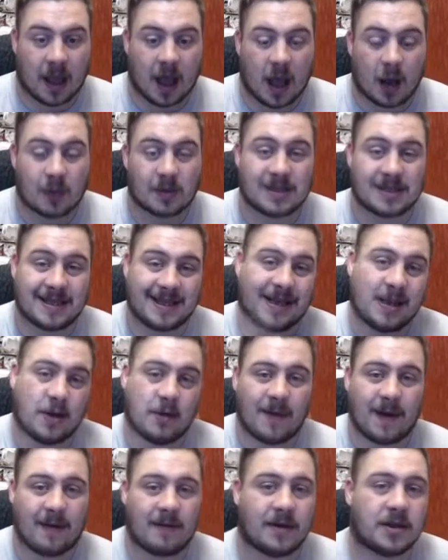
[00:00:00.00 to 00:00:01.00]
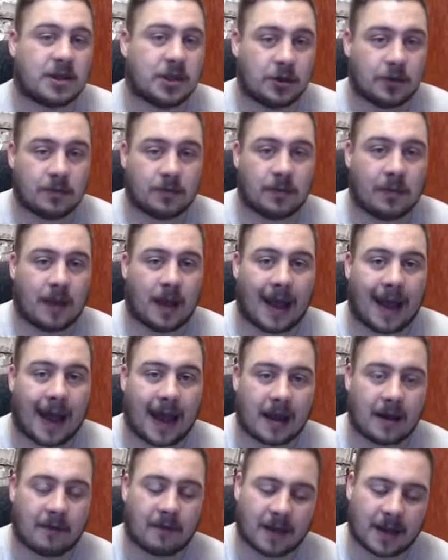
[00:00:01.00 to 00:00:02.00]
I will see you very soon,
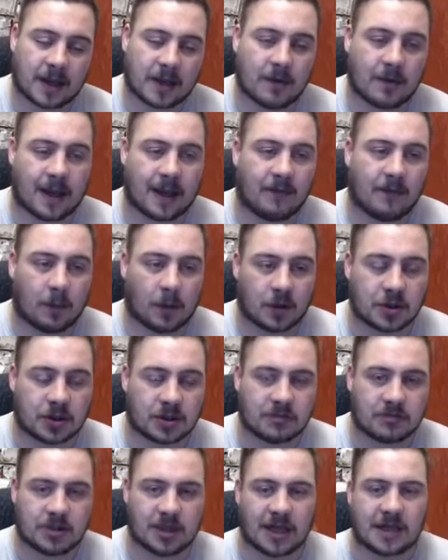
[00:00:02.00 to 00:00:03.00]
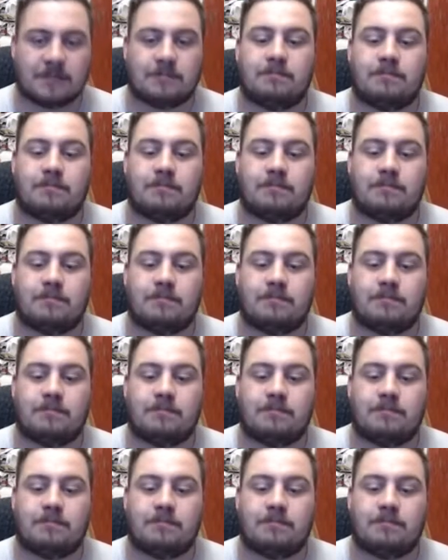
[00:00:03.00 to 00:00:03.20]
and thank you again for watching. Cheers.